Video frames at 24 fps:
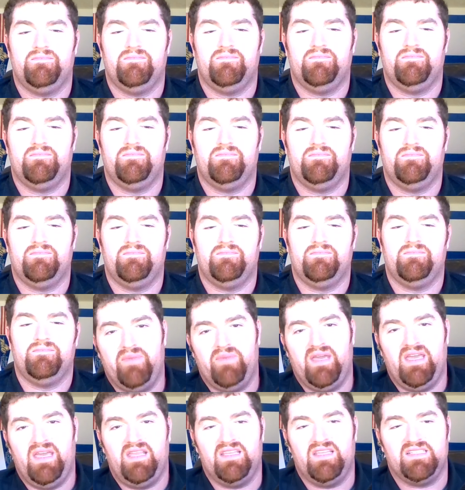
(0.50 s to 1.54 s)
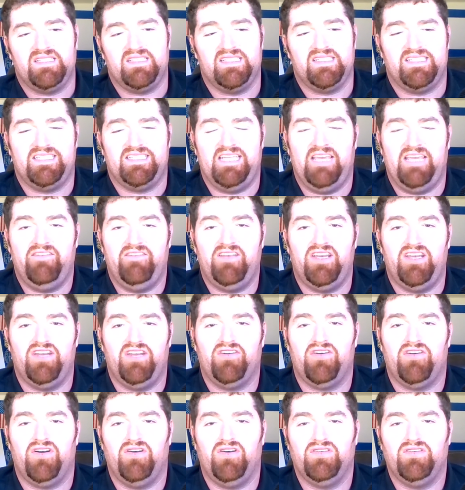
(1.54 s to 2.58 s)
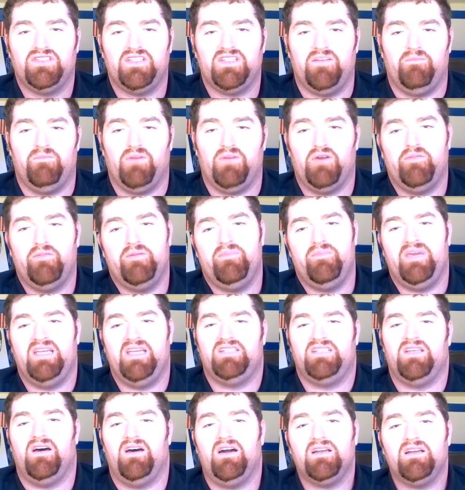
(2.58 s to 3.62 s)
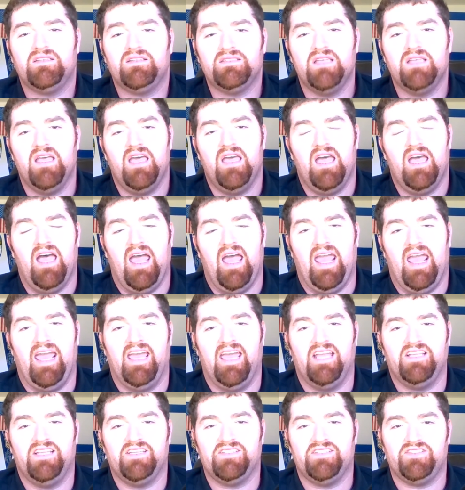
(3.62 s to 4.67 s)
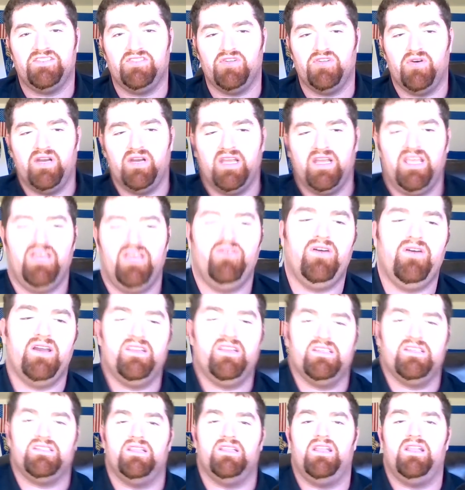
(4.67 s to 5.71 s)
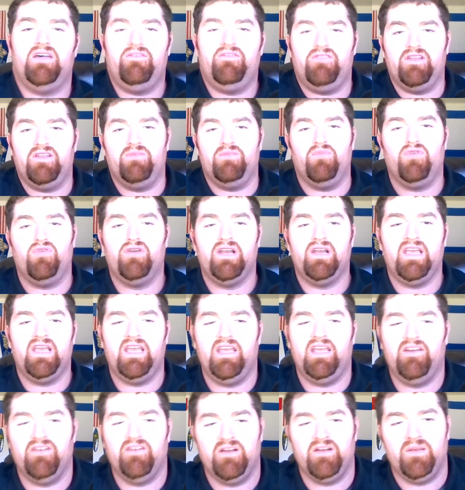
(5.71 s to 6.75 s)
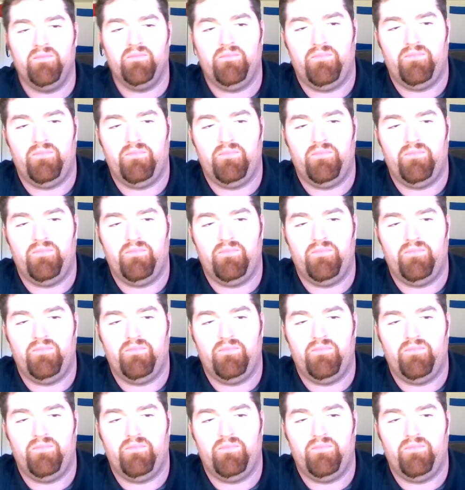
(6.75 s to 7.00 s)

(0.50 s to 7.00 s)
Good morning, Bourbon Bay. This is Steven, your host of Bourbon Bay Talks, and just joining you on this lovely morning here